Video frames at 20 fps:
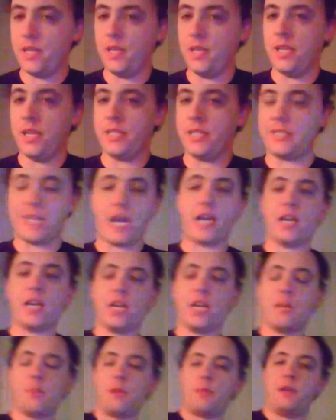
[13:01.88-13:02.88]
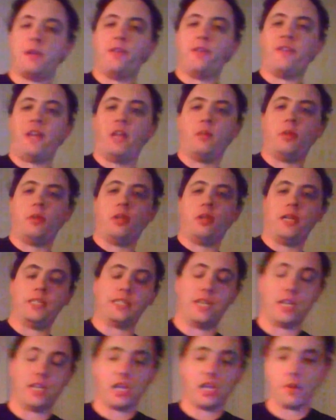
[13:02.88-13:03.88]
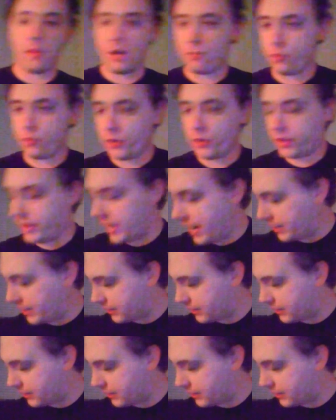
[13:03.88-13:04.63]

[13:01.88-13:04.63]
it's not going to come up unavailable. It's going to come up with that